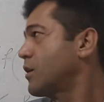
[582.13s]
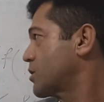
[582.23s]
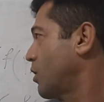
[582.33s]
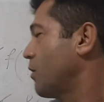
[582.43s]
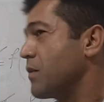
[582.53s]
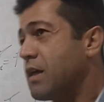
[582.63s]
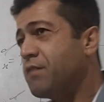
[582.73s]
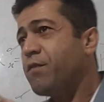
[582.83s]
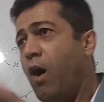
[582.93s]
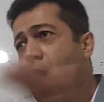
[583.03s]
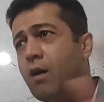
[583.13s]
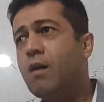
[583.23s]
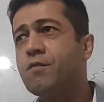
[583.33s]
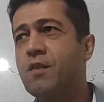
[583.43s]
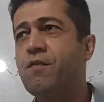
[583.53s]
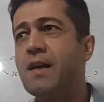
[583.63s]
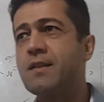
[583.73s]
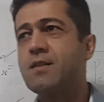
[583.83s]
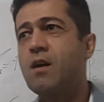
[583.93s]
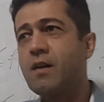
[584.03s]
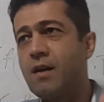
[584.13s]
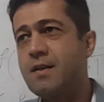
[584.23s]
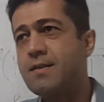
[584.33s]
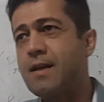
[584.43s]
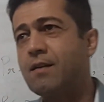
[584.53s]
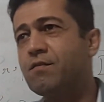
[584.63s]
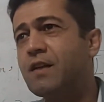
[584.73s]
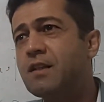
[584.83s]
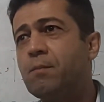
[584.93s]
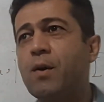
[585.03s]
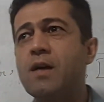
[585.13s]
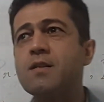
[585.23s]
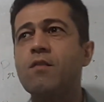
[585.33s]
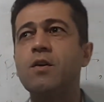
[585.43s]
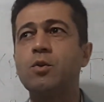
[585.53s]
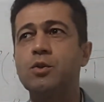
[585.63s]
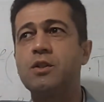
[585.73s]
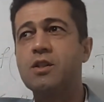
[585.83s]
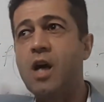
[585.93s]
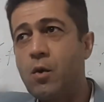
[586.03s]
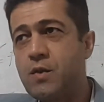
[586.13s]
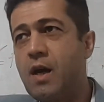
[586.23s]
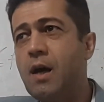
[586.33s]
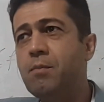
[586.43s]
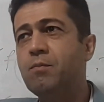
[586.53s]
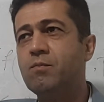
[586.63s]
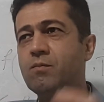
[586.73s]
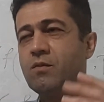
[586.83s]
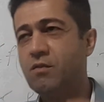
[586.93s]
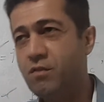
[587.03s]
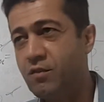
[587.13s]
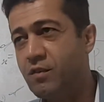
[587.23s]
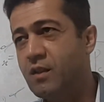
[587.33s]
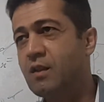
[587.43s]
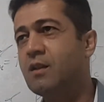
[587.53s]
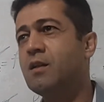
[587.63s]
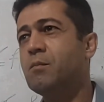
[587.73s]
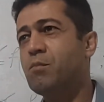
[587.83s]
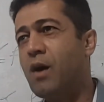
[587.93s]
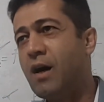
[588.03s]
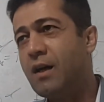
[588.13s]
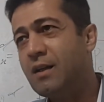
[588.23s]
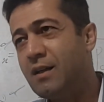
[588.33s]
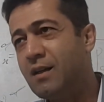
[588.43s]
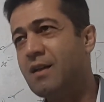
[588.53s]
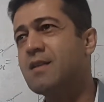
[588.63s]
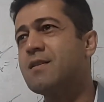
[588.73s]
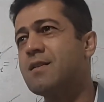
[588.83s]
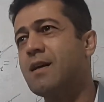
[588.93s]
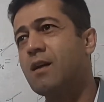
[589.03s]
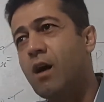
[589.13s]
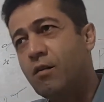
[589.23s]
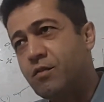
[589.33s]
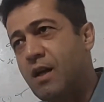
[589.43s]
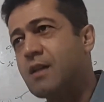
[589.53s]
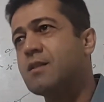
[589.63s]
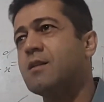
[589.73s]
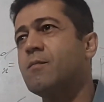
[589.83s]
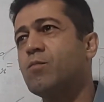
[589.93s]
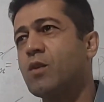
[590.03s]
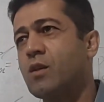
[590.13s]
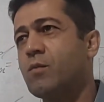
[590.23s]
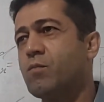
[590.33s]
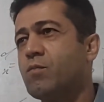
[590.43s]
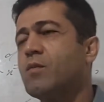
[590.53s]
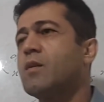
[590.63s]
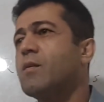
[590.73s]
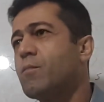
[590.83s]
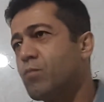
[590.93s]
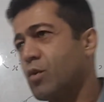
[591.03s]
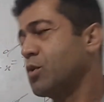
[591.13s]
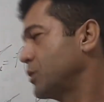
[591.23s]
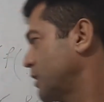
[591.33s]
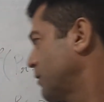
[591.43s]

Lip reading: So, if all of the factors are constant, when the price of a good goes up, we will buy less than of that good.